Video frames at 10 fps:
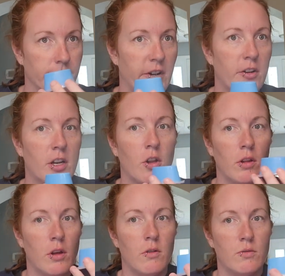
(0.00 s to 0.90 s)
Very
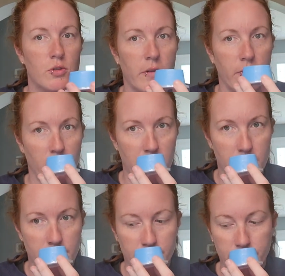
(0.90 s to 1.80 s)
cologne driftwood.
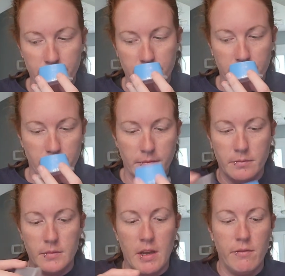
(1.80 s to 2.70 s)

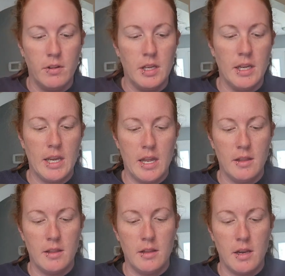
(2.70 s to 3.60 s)
Definitely
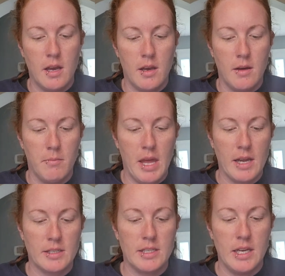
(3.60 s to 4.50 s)
getting um,
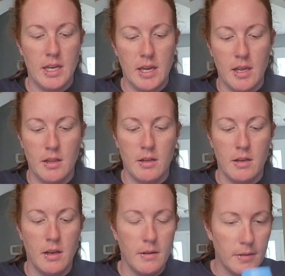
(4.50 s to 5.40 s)
Black Sea and
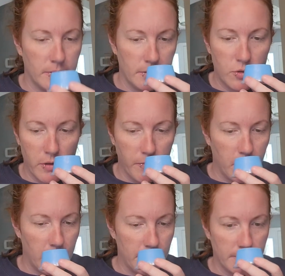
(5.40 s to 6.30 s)

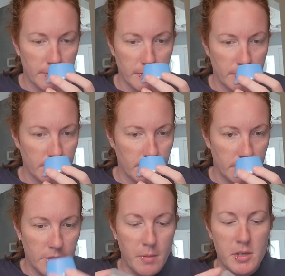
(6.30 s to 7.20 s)
driftwood.
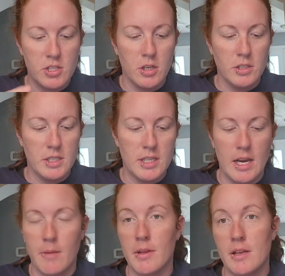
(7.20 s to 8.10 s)
Not much salty Sea
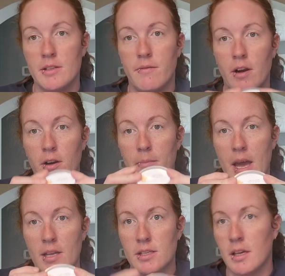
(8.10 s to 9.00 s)
Air, but that's a very
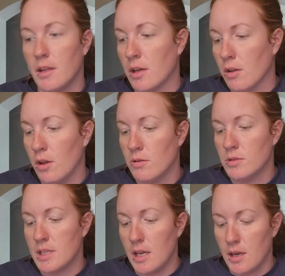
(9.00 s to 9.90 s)
masculine cologne
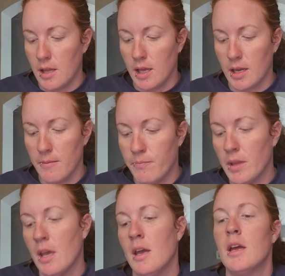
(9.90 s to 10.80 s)
scent. I like
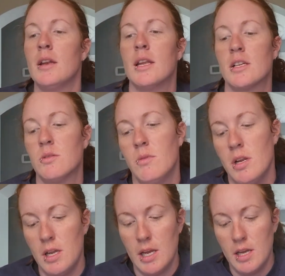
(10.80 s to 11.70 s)
it. Next
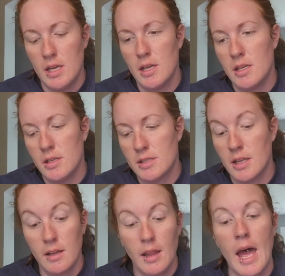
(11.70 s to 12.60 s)
one is, the
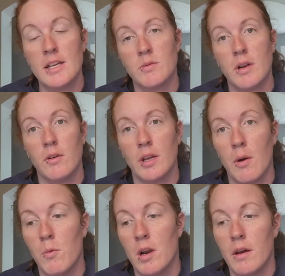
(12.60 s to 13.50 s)
last one I only
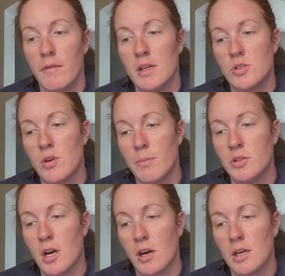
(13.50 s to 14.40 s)
got one of, is Triple
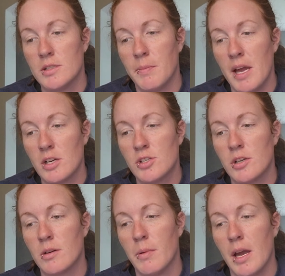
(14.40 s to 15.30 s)
Darkness. Black
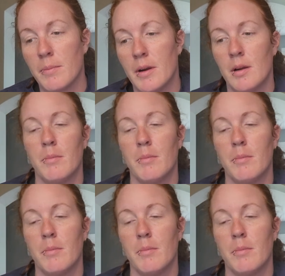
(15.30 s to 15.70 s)
Sugar, Blackberry, and